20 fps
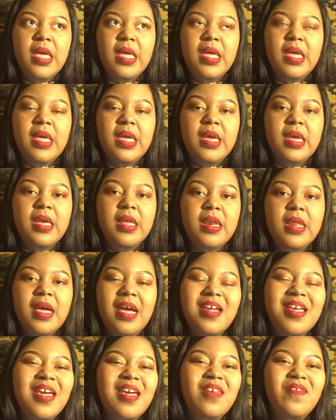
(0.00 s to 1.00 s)
And
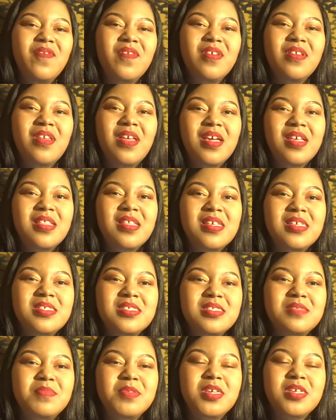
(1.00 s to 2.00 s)
I kind of feel like this
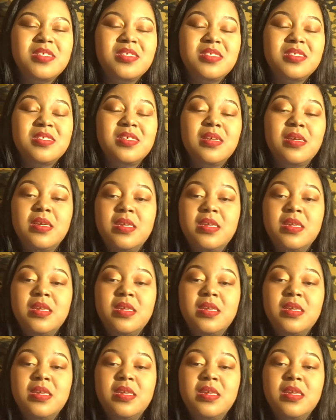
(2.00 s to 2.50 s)
is because it's an